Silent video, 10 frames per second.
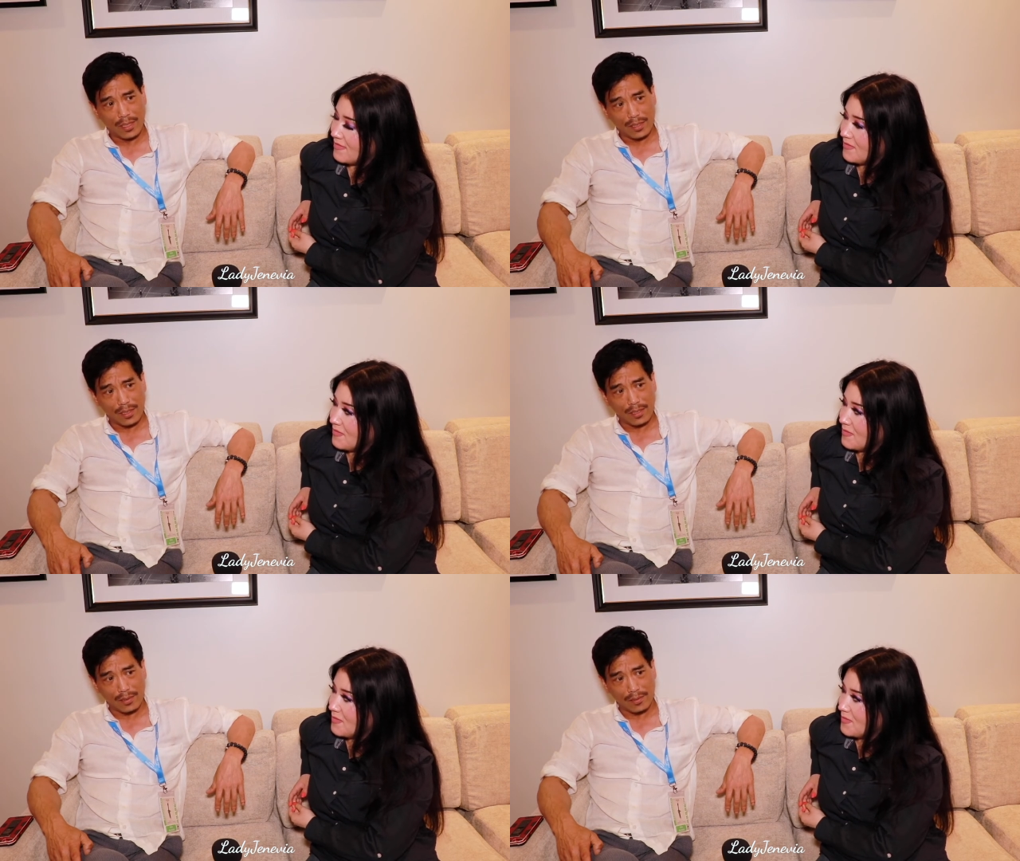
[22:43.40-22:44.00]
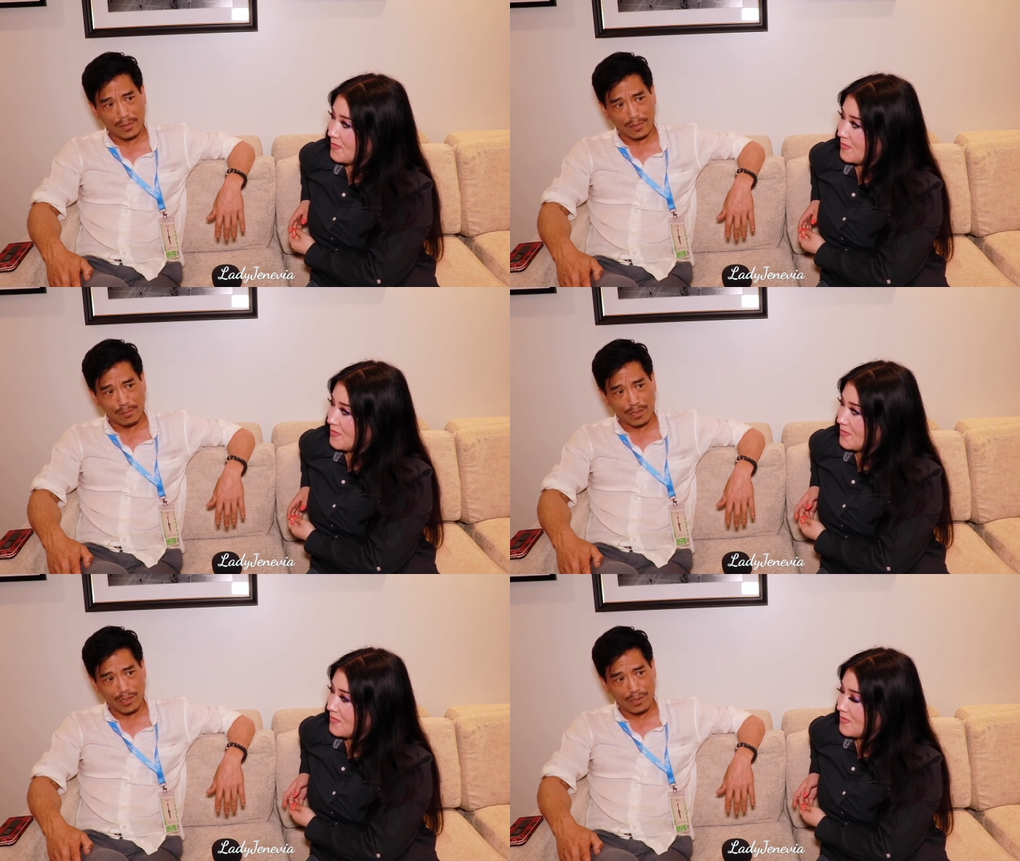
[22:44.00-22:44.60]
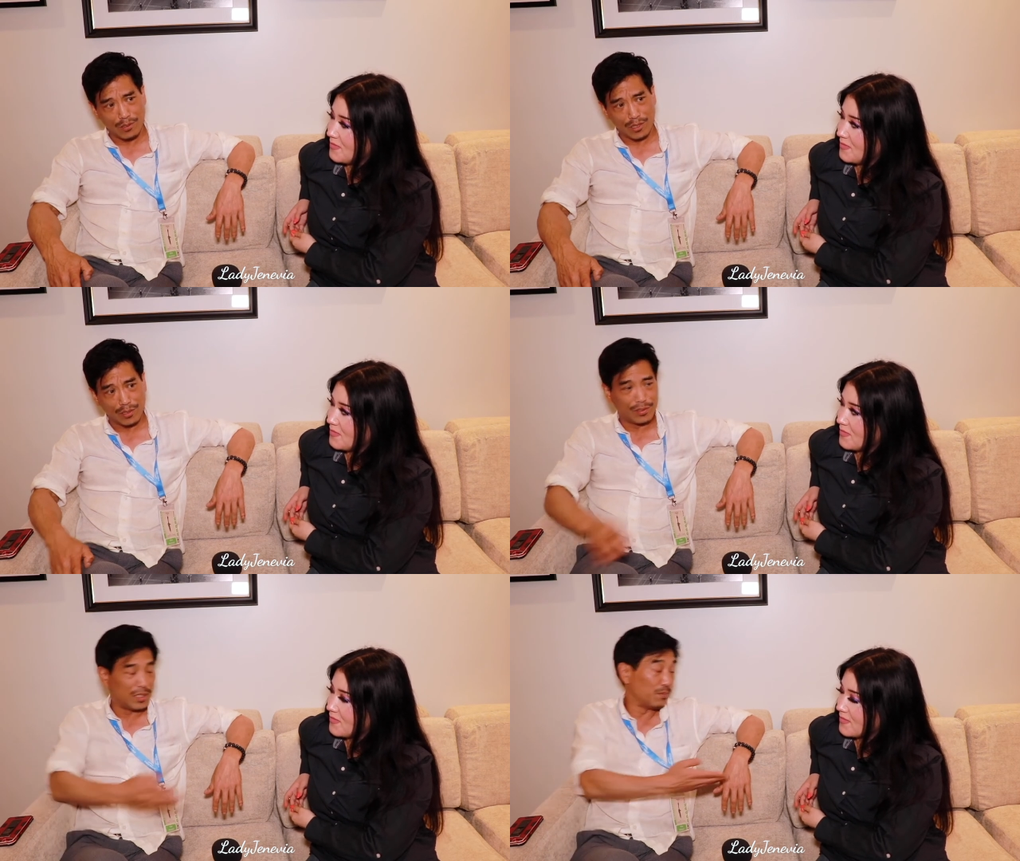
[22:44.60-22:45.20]
Speaker 1: think that's the ultimate solution.
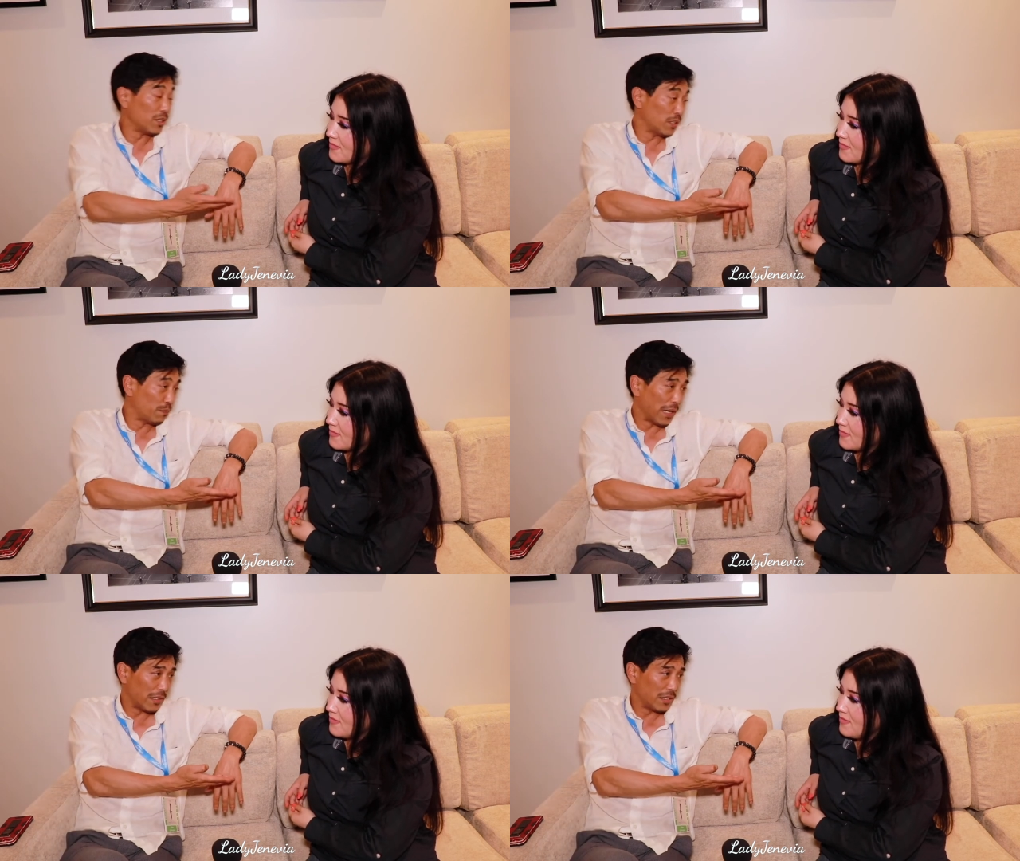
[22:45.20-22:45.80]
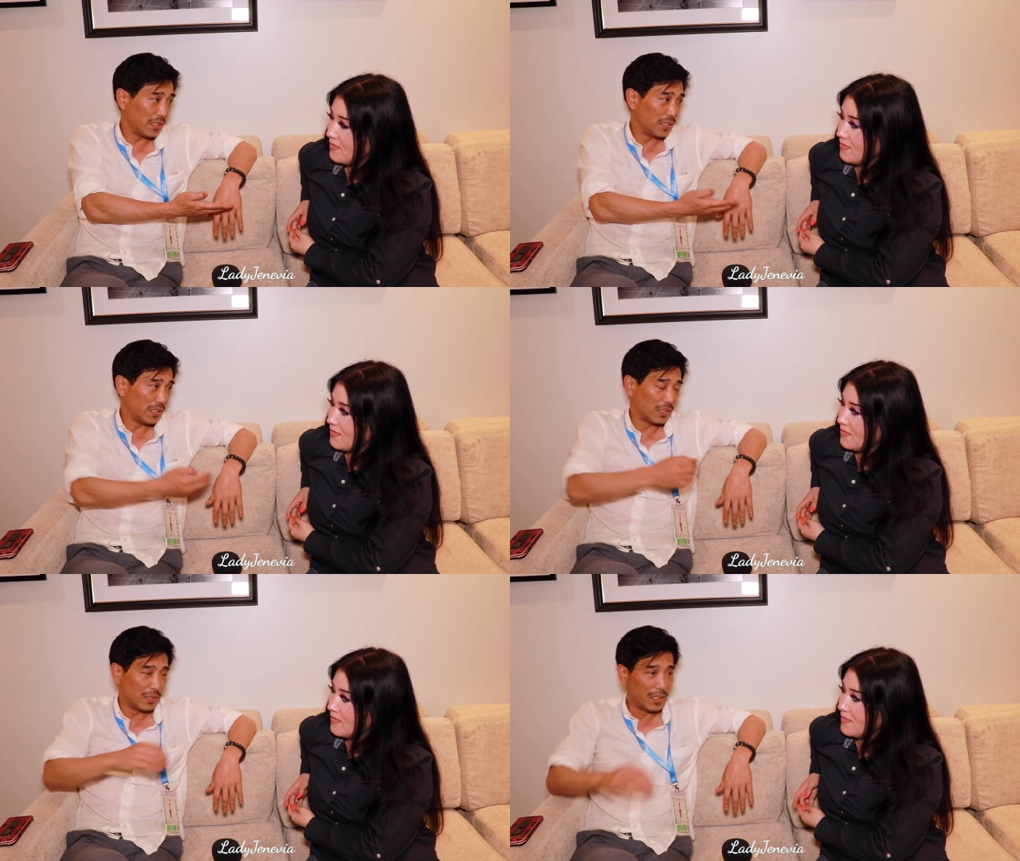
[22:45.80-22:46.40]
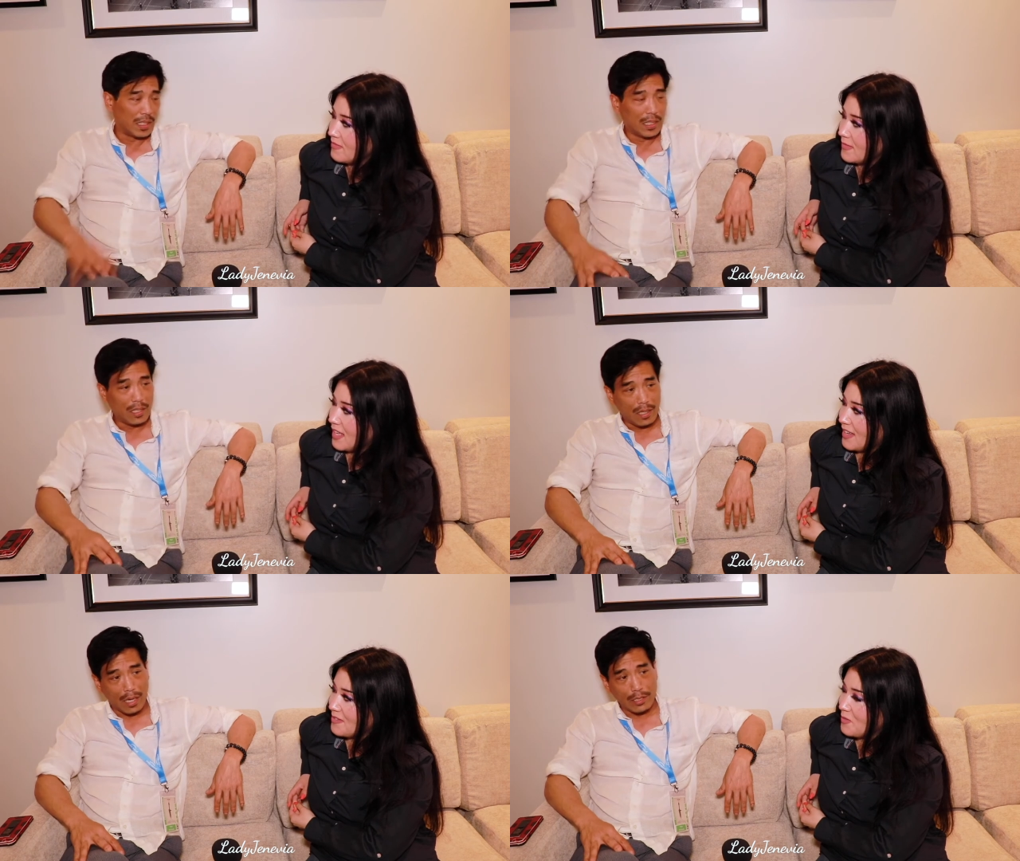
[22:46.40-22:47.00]
Seems like you're practicing it, so
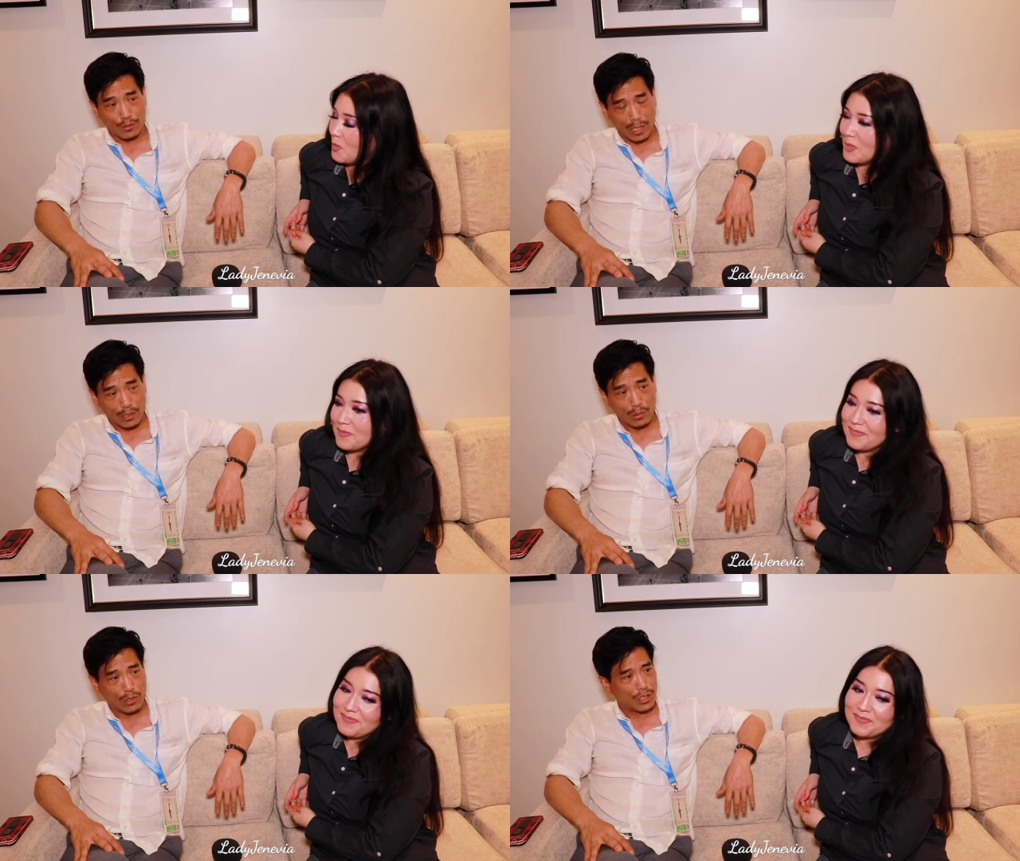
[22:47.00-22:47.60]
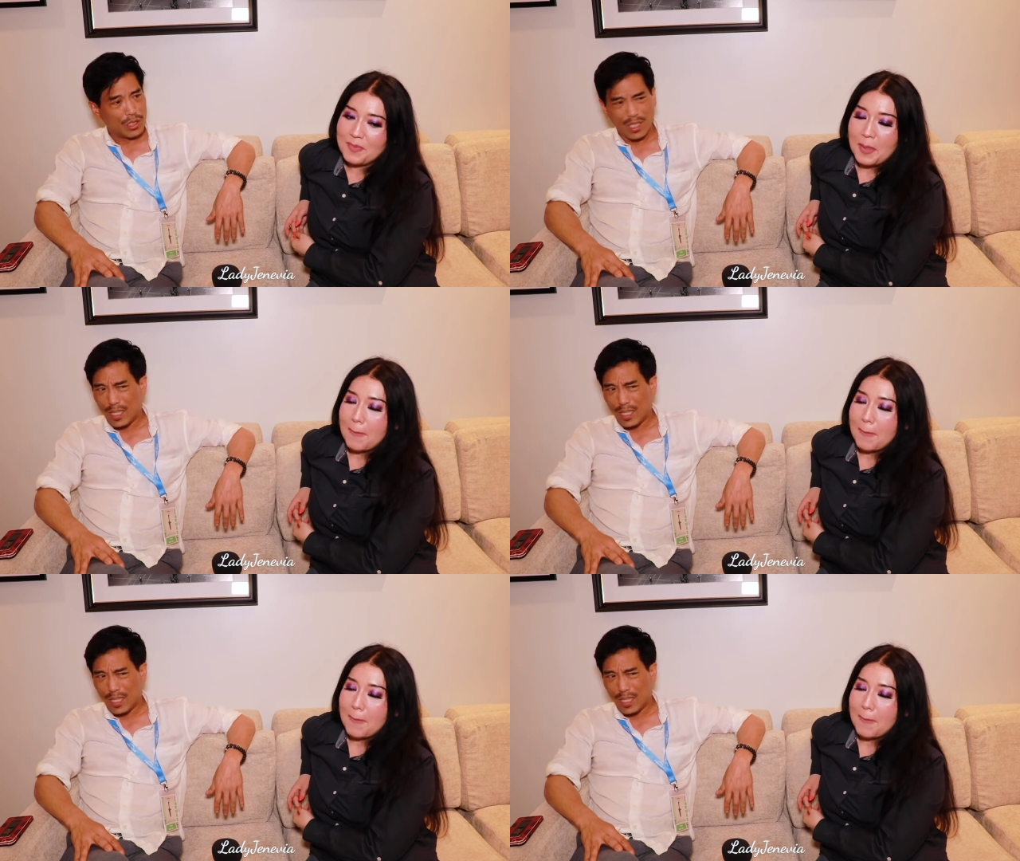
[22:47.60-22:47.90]
yeah. I try well, to just